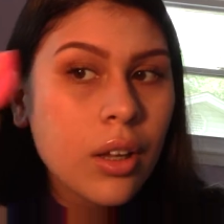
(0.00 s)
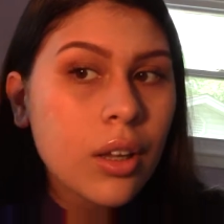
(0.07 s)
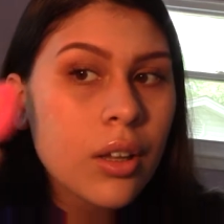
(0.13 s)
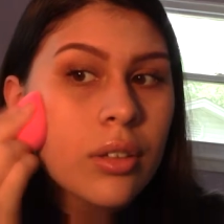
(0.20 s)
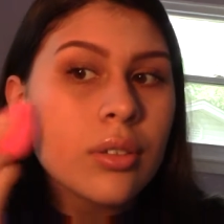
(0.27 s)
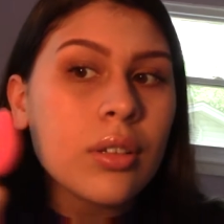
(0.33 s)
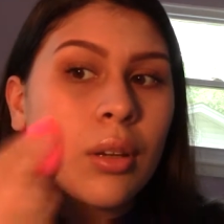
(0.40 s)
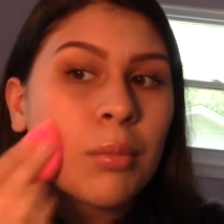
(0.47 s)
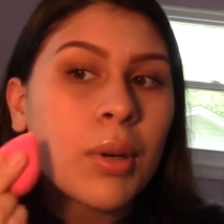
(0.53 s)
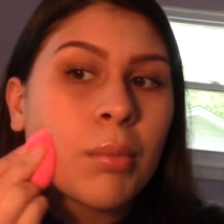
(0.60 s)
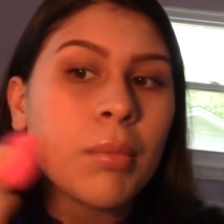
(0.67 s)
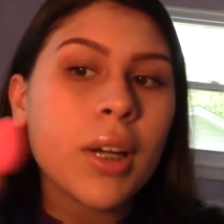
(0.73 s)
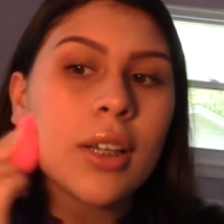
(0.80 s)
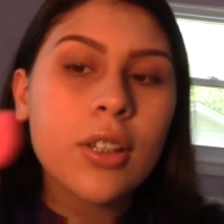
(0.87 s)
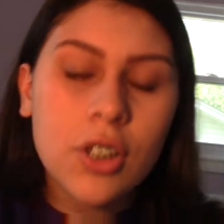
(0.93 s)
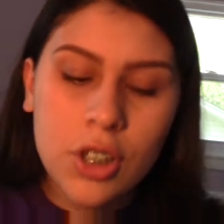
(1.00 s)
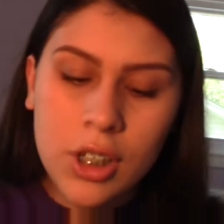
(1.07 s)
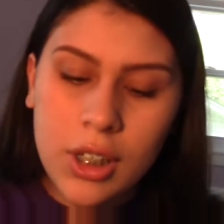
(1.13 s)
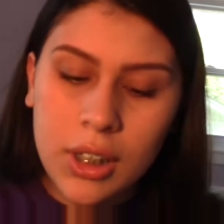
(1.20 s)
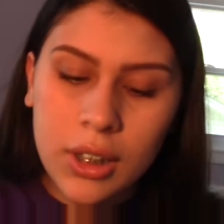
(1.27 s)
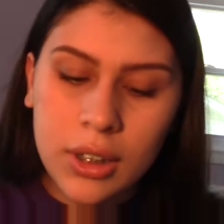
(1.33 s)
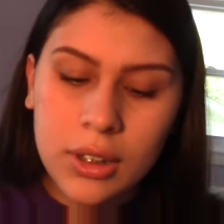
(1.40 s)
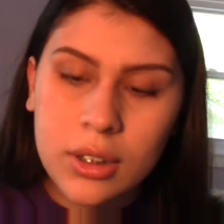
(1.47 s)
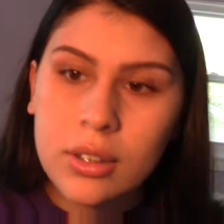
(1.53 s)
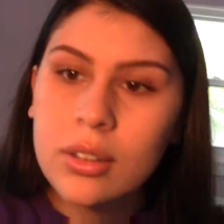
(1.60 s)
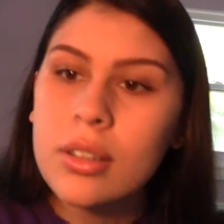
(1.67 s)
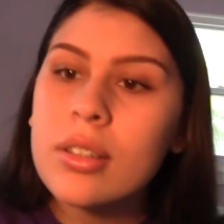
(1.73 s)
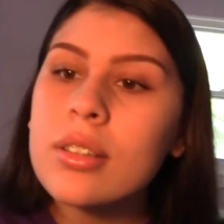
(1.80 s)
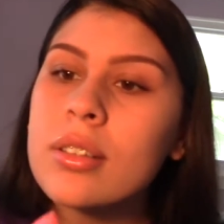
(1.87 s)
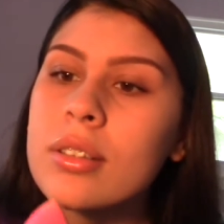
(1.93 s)
some on my cheeks,
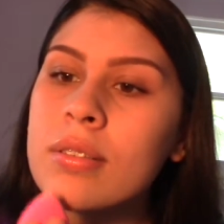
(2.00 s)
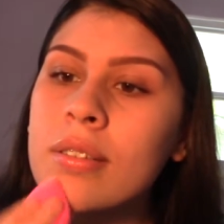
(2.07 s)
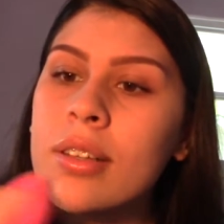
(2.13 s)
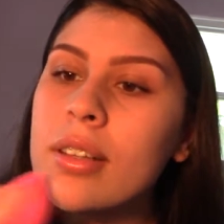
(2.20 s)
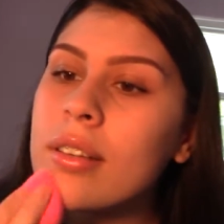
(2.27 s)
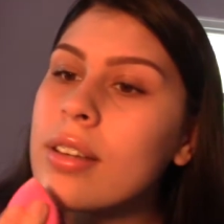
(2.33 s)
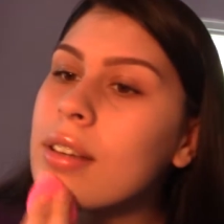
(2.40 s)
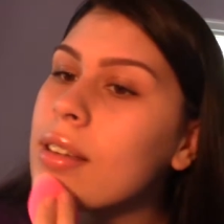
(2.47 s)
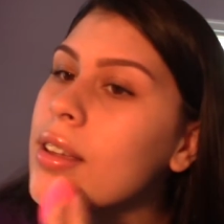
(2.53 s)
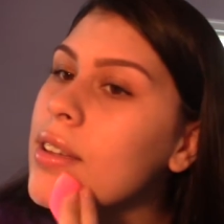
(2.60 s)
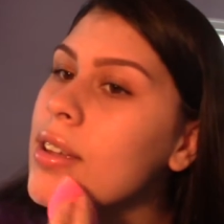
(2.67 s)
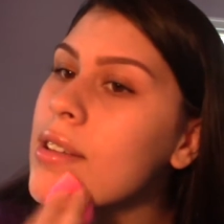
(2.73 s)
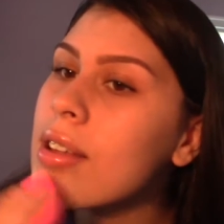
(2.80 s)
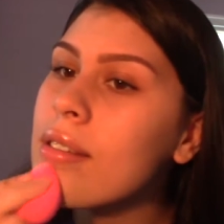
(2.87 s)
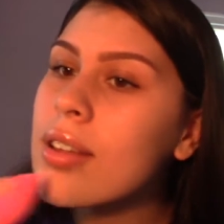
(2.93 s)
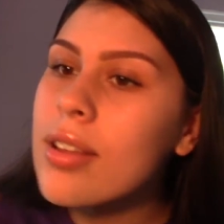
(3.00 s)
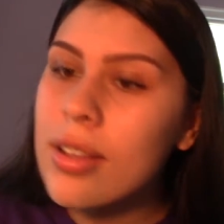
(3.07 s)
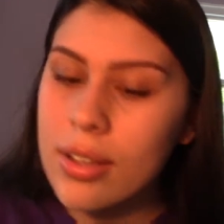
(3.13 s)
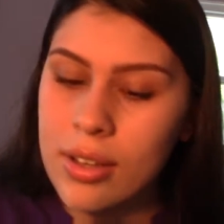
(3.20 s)
my chin,